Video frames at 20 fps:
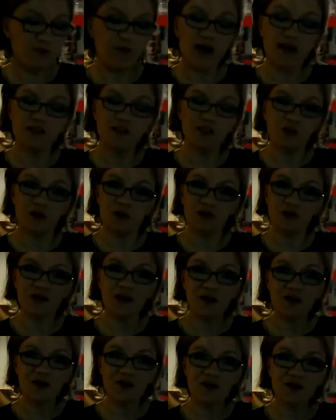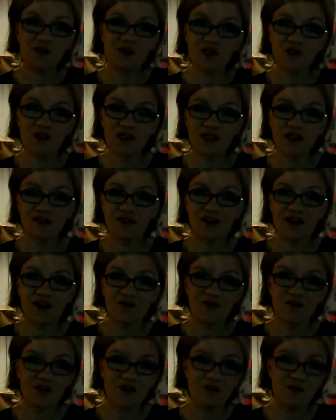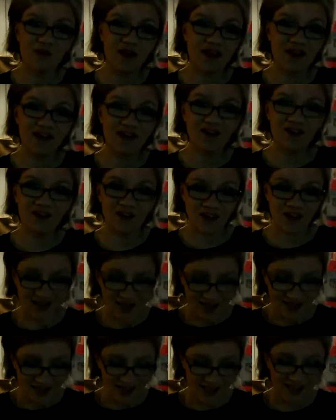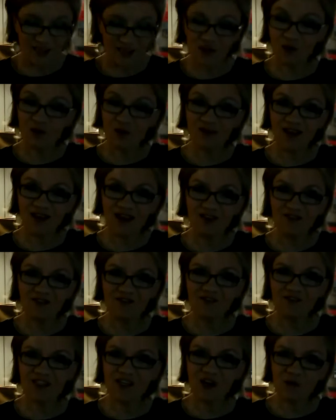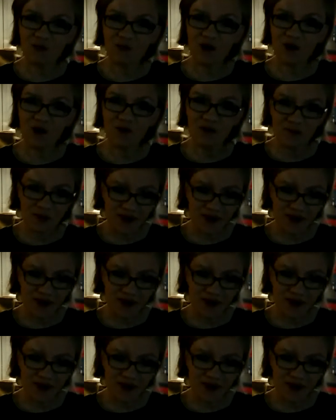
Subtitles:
masculine colors, you can get that for the man in your life to help you out with the